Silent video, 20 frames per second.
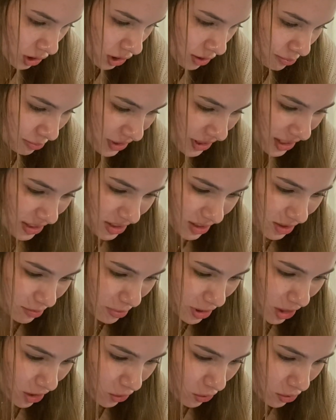But that's going to
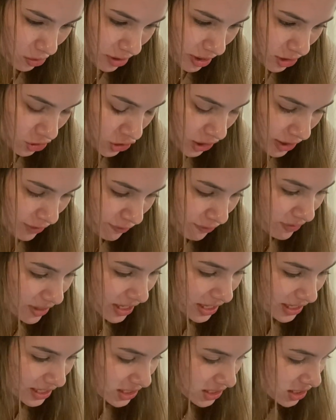be a whole thing trying to
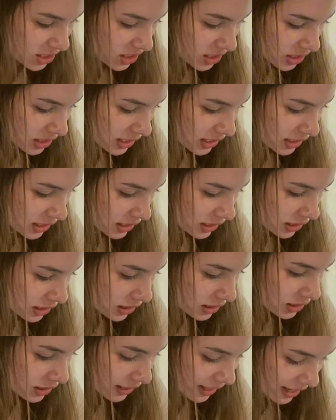find
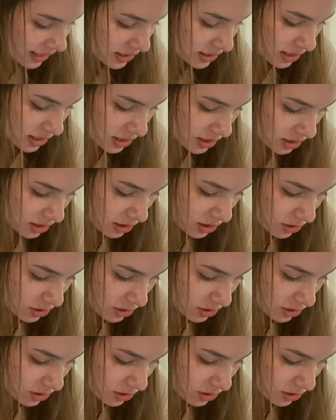classes.